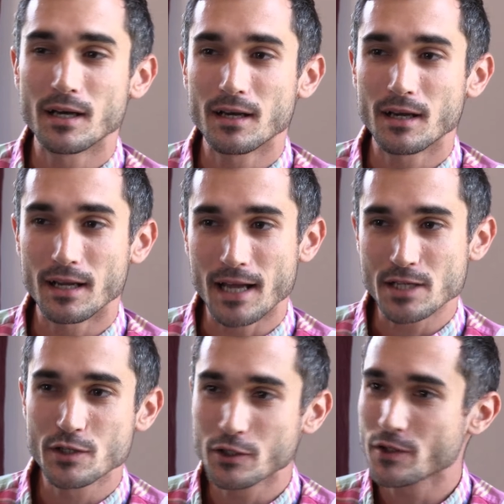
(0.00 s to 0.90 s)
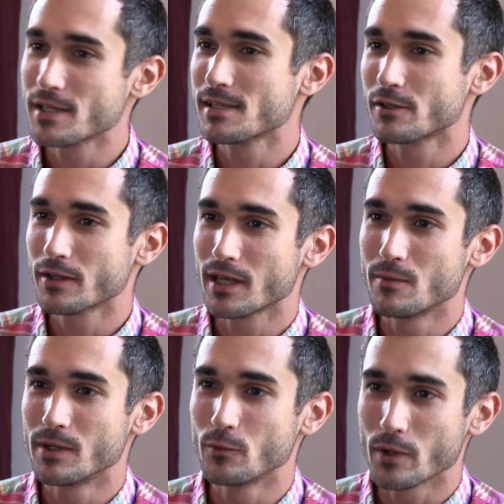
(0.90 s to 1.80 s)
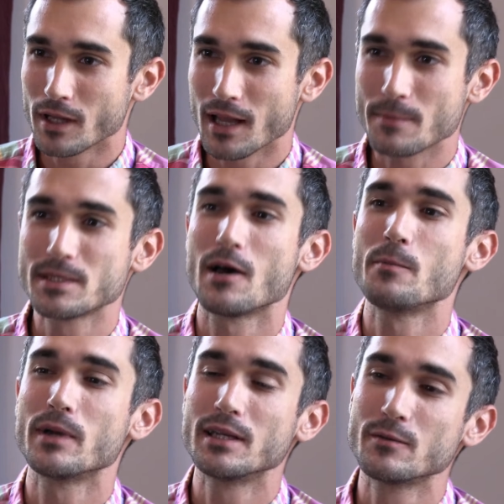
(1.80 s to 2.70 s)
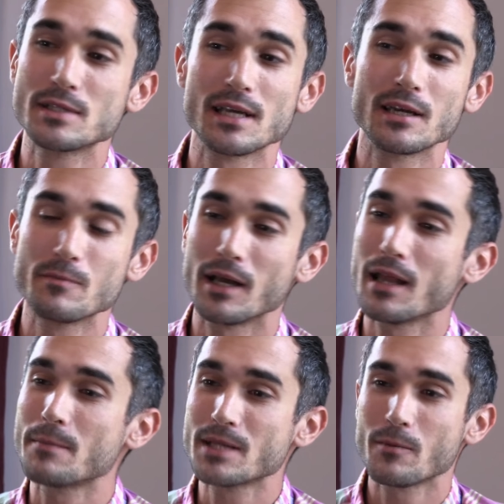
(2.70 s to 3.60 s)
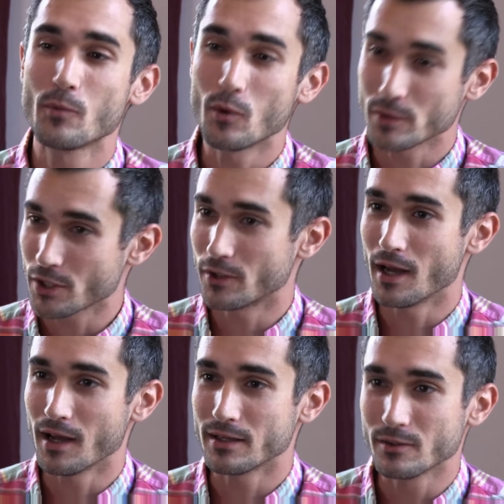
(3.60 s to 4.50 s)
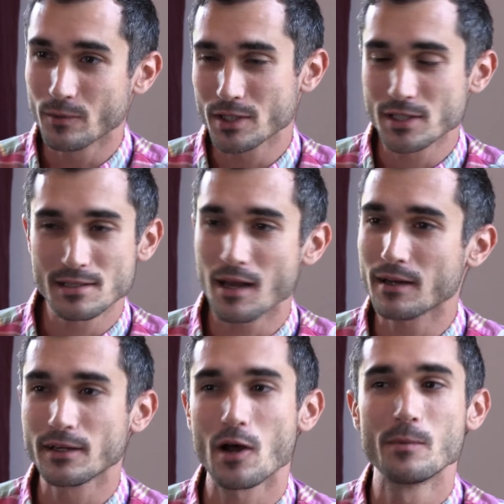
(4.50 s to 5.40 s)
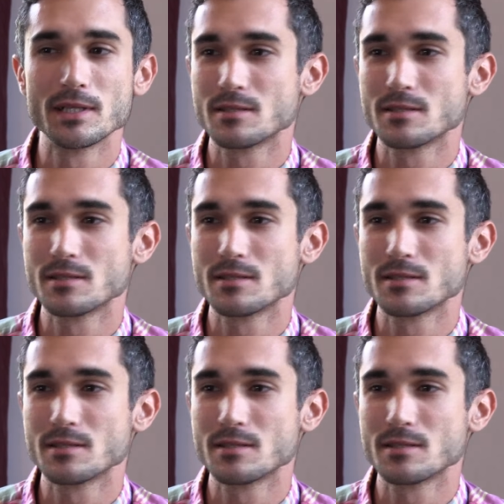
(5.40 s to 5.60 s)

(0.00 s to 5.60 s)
a national translator came in with a laptop and he was saying, "My laptop won't turn on," which is not uncommon.